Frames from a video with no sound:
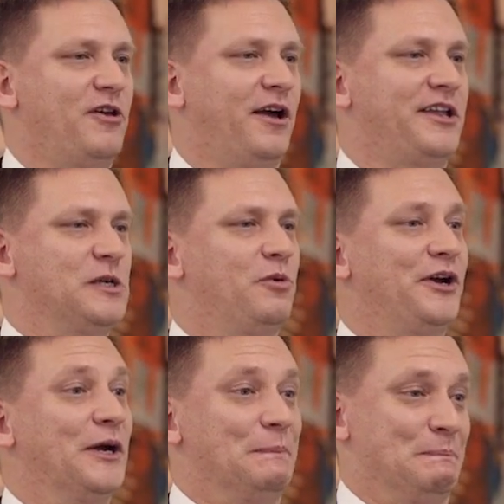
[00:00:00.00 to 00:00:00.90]
young can you
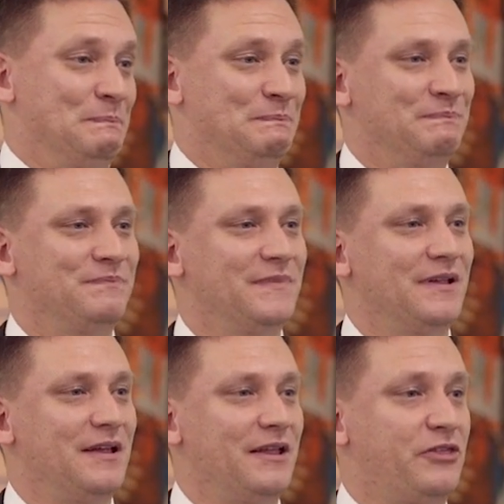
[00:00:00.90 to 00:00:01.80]
bring them?
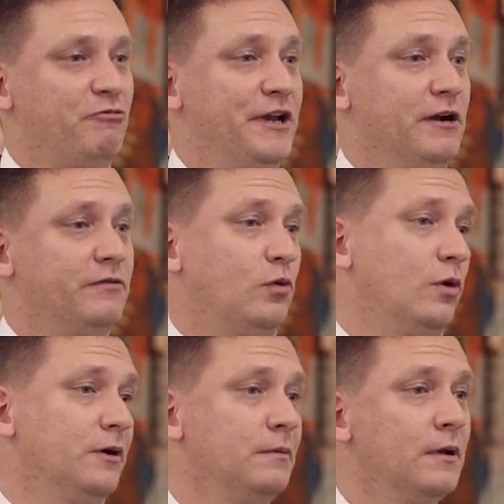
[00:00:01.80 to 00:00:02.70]
At 3 or
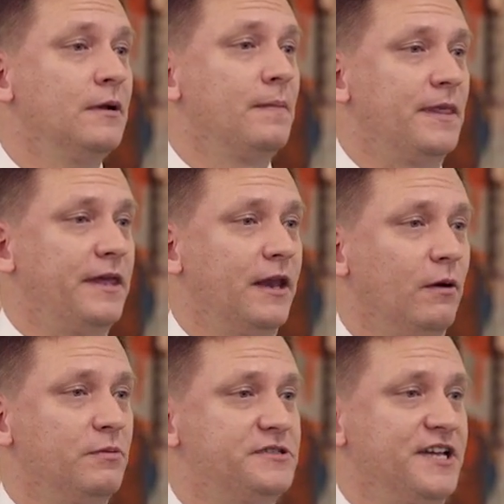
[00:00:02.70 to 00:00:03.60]
4? You
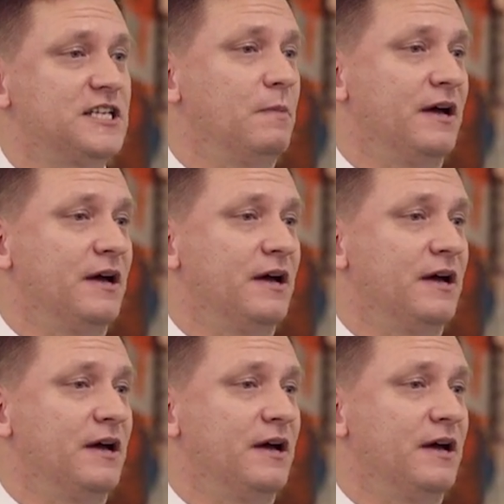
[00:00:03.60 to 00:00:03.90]
know, 6